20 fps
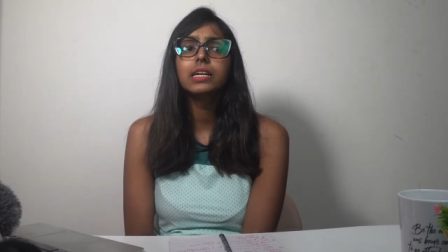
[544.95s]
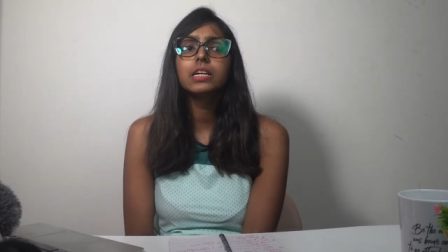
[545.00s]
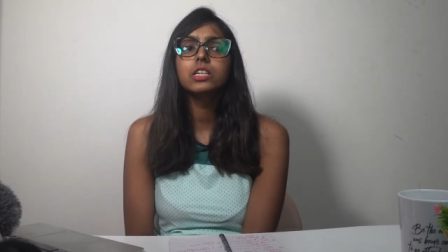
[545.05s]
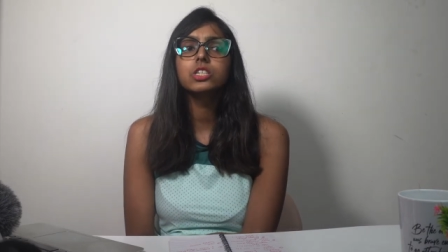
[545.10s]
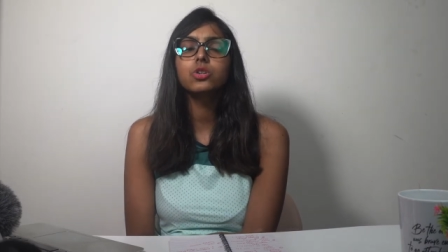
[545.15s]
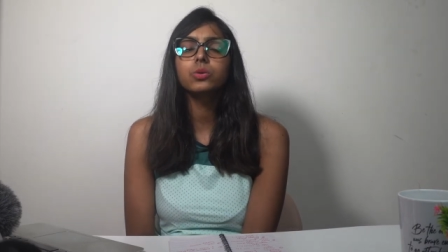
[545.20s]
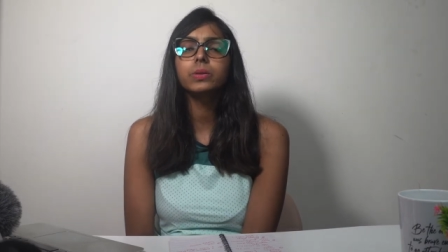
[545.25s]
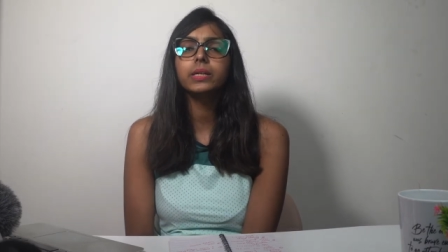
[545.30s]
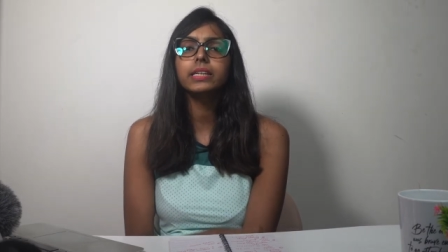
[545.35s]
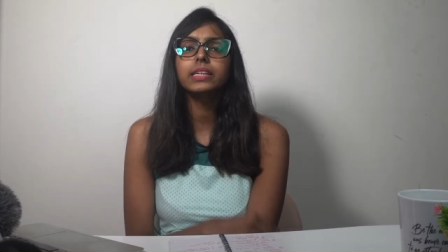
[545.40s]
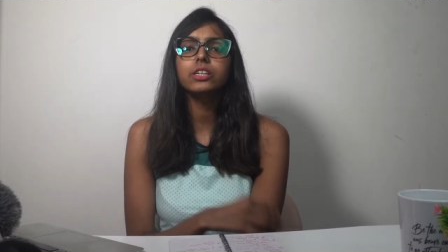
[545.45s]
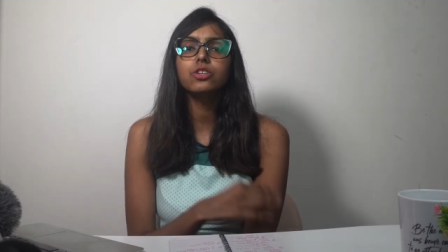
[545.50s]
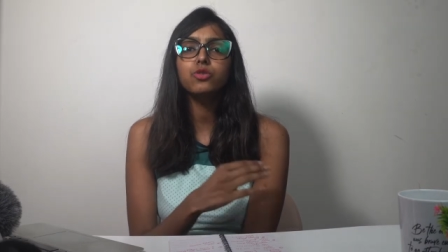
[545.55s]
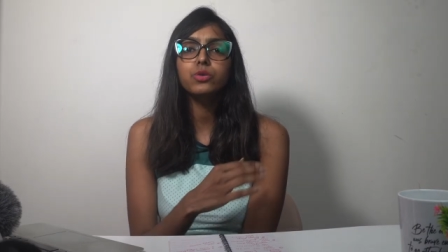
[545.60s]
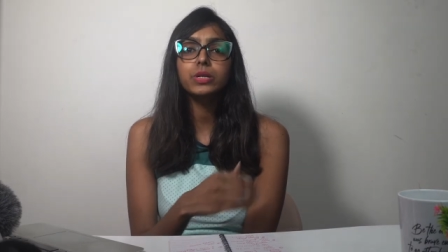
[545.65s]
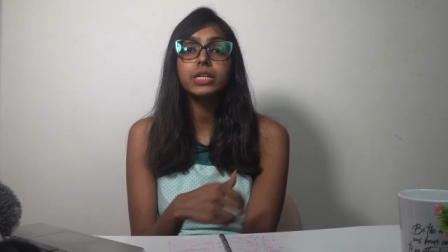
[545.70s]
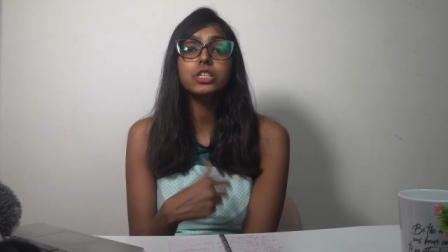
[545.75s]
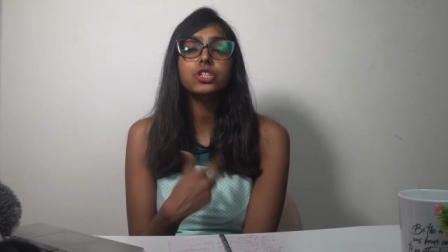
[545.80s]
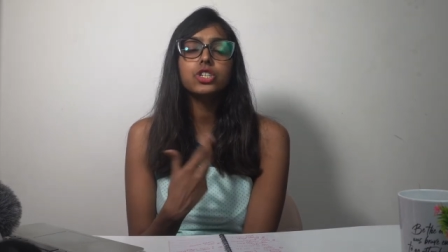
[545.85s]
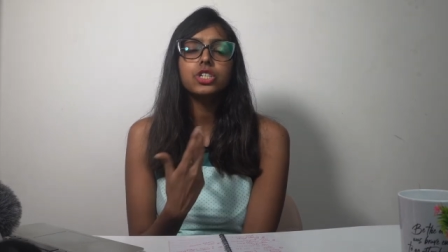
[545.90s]
so that it
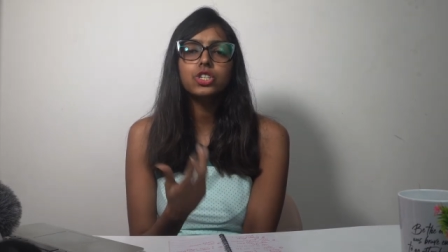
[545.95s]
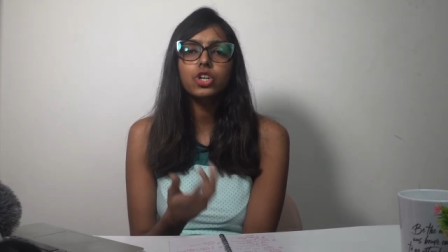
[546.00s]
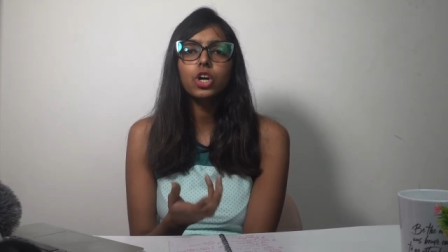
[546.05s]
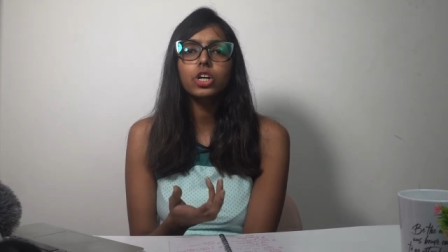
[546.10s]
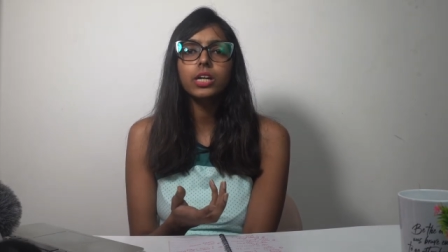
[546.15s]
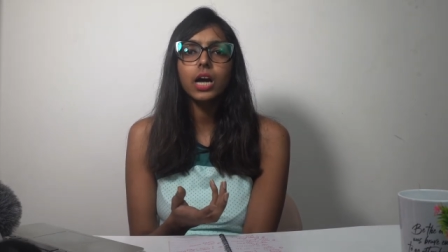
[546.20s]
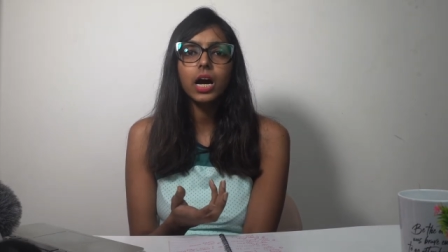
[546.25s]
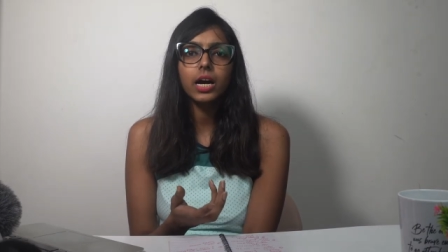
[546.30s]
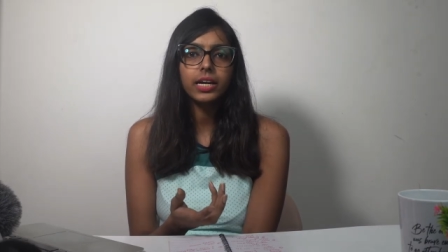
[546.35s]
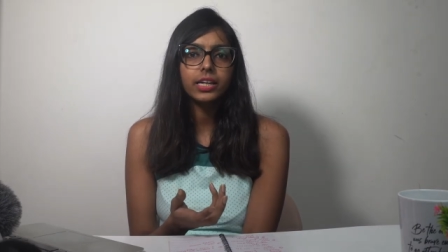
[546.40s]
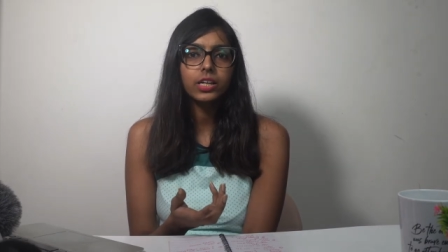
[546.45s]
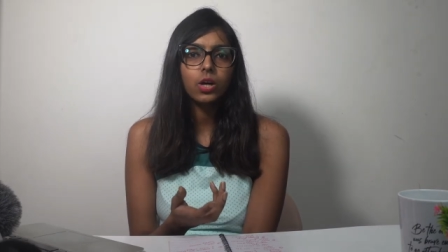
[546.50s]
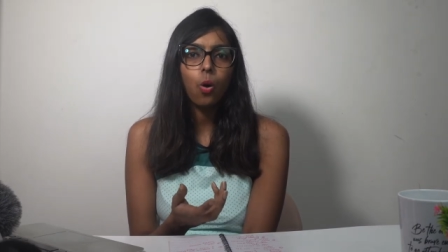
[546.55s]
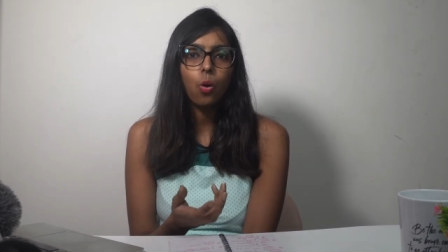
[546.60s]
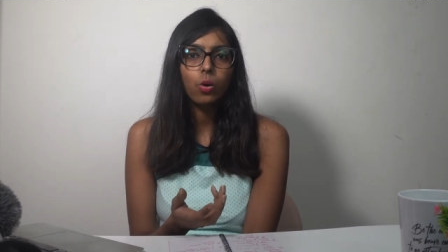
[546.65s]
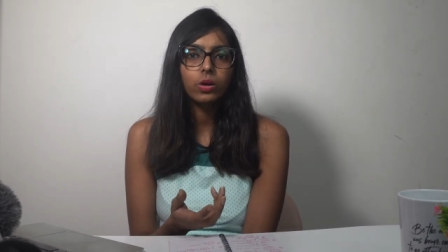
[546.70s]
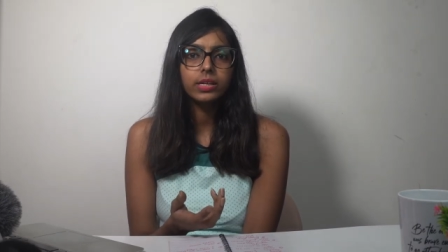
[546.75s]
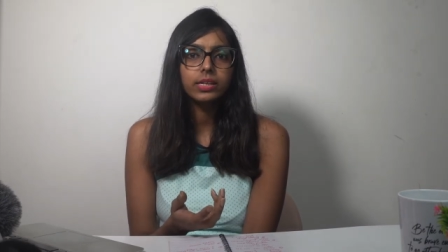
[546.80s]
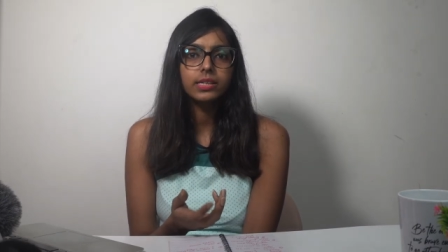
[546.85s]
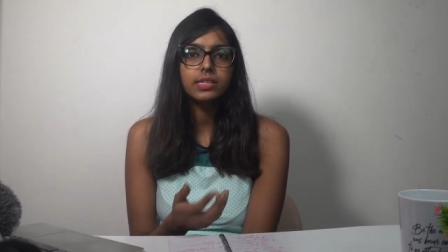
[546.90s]
reaches your target
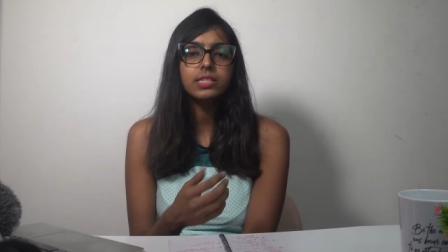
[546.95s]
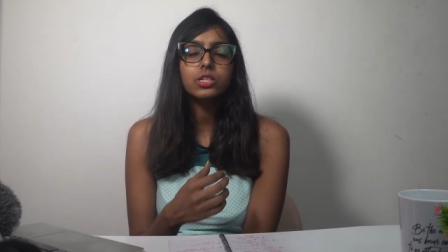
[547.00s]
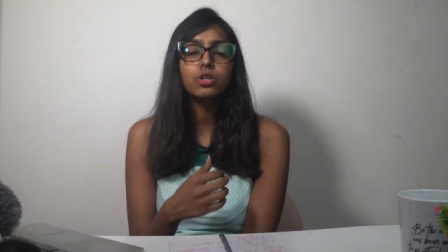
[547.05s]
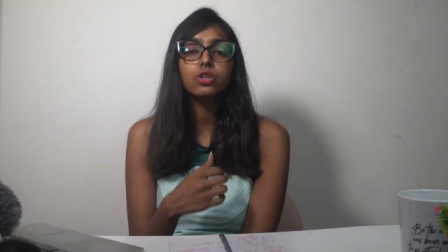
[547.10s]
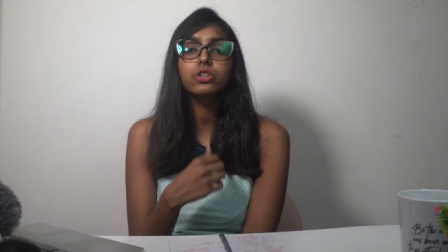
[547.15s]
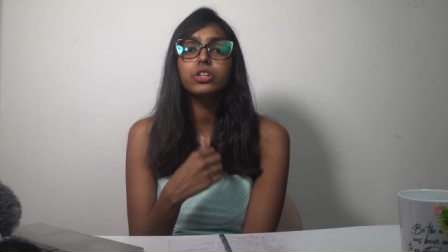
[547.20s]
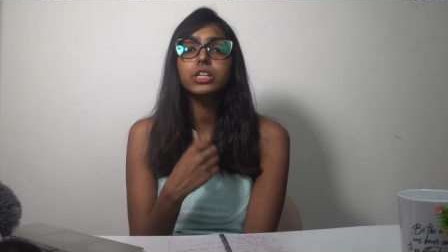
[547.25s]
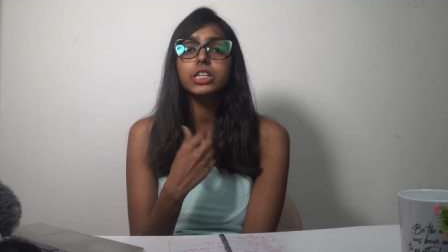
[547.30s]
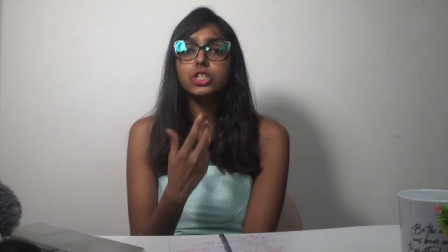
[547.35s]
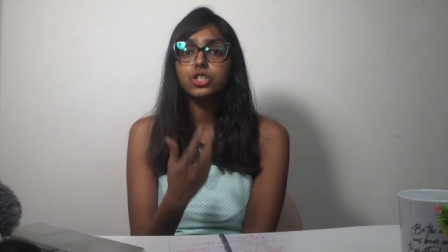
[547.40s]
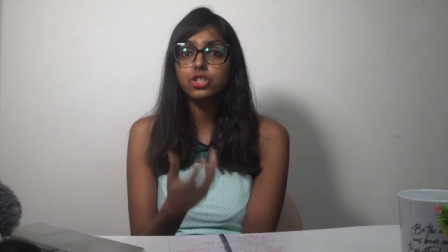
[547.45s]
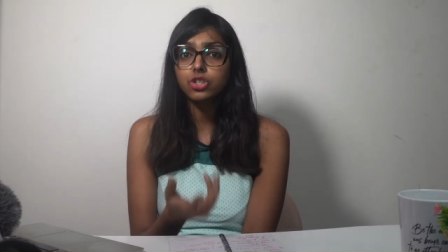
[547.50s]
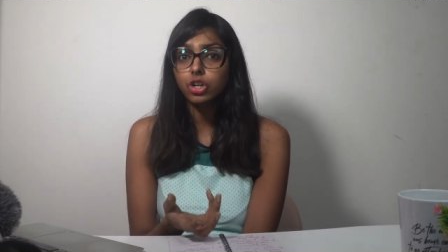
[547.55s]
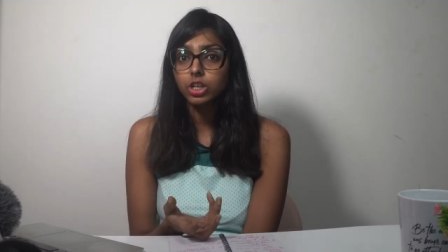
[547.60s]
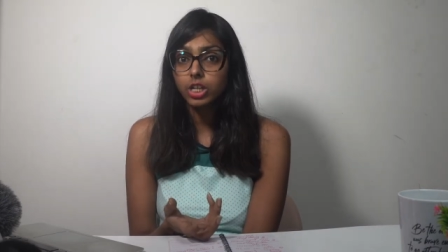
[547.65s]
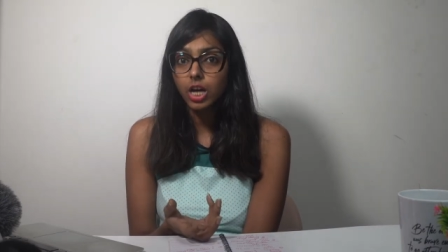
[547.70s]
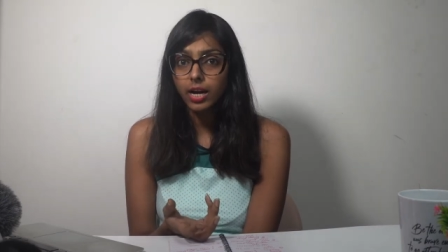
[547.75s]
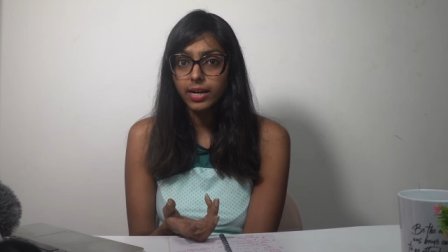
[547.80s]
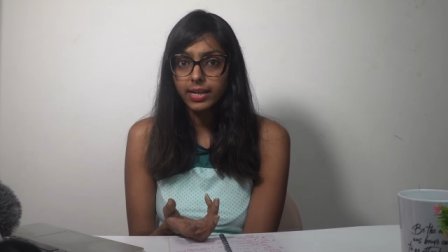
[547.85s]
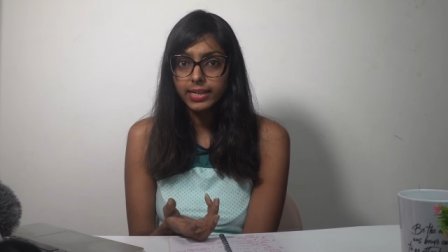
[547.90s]
audience, it reaches your
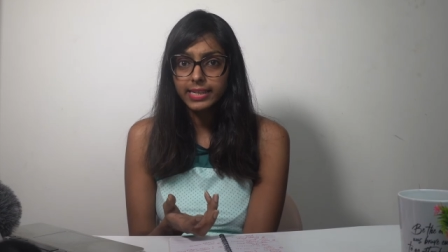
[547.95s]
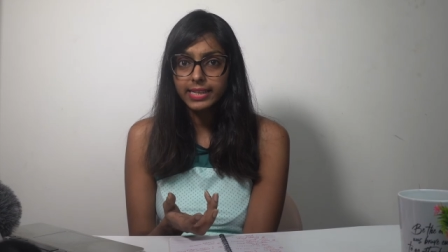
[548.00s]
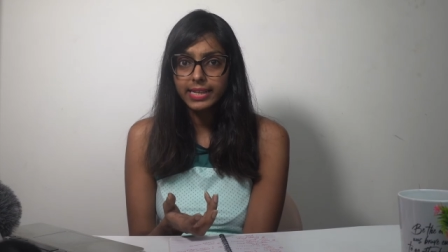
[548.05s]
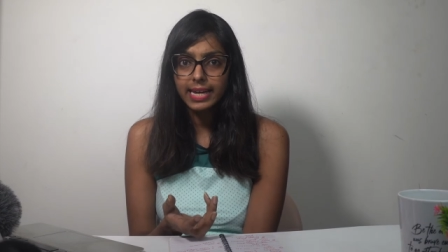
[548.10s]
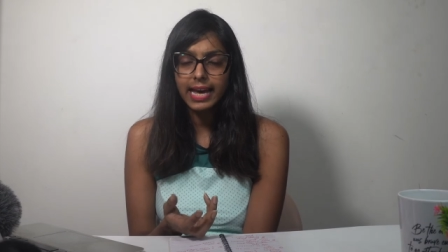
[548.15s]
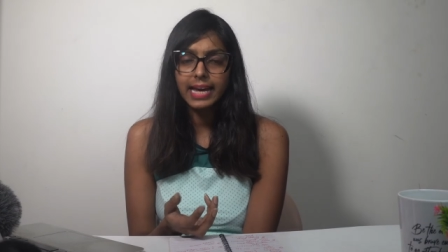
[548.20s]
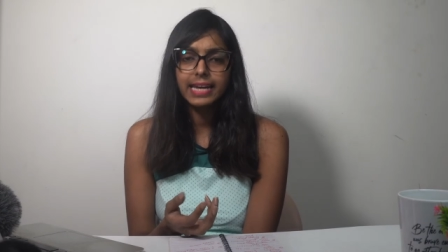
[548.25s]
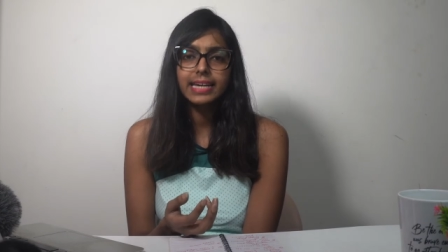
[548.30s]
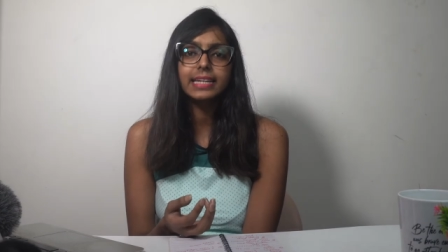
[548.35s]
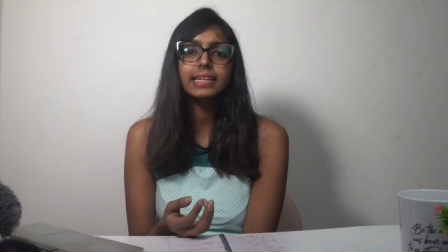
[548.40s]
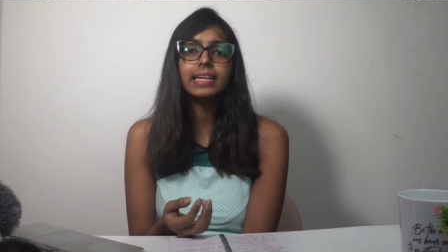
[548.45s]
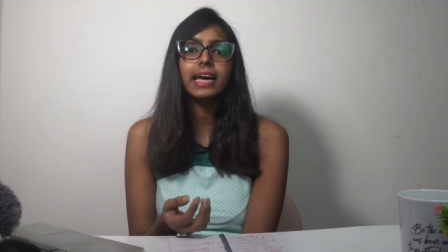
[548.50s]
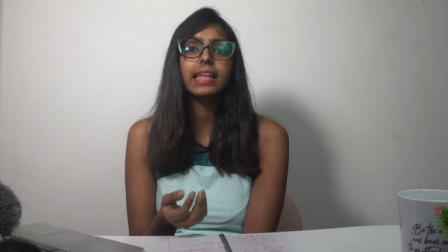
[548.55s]
target client,